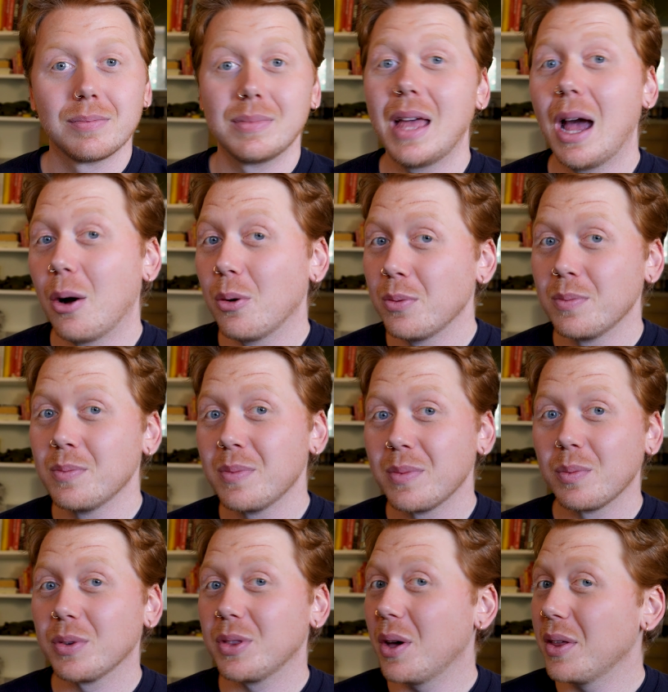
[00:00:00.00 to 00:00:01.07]
Now,
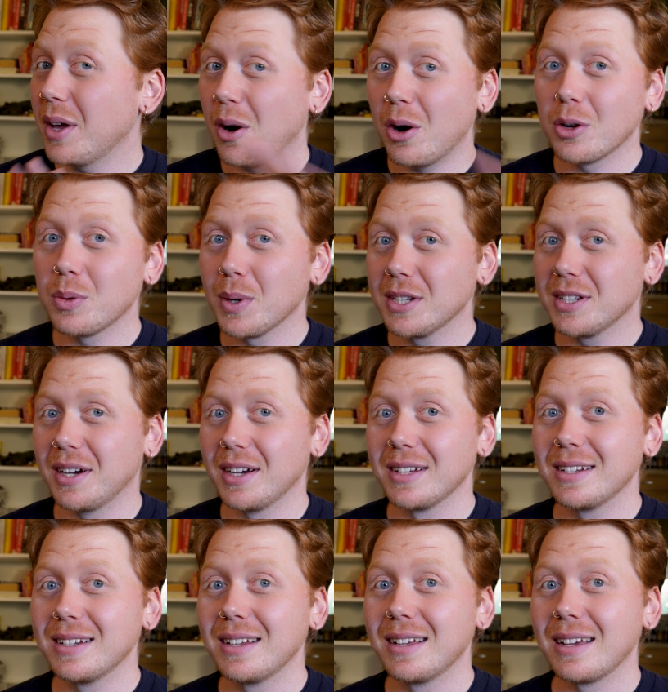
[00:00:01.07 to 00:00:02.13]
with all that hard work
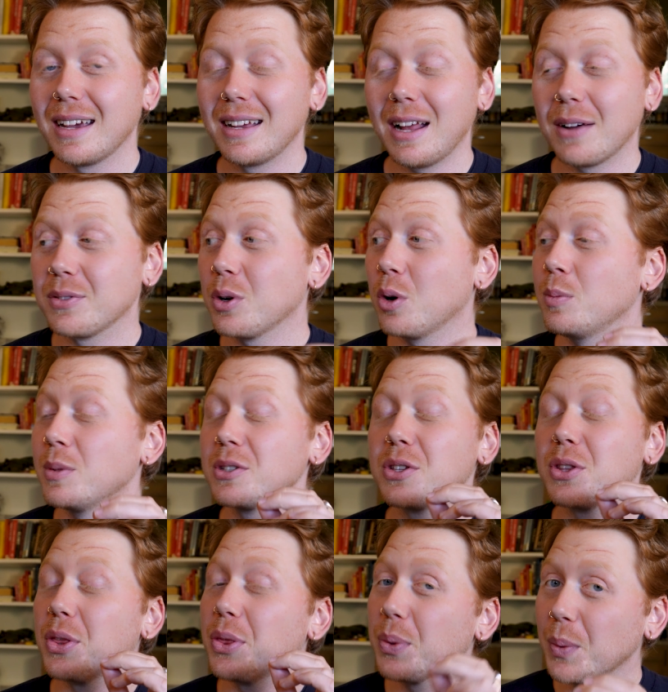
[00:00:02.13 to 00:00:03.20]
done, and after almost
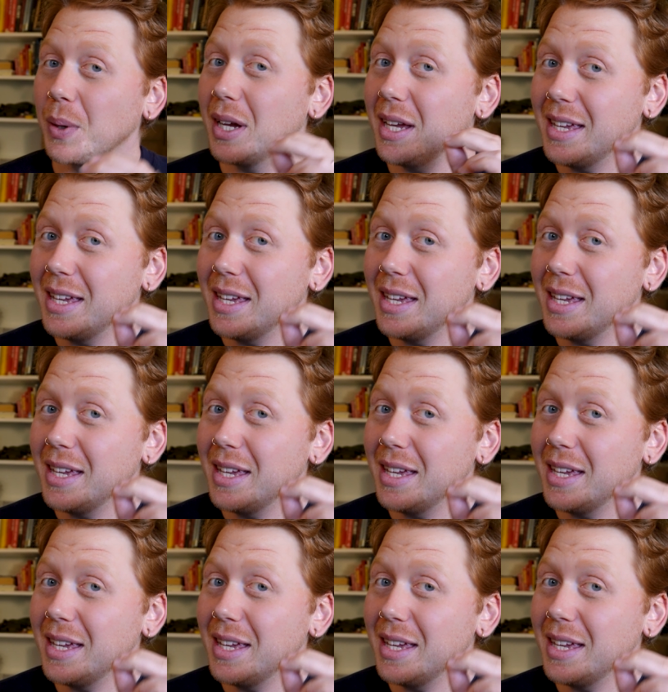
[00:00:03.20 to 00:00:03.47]
3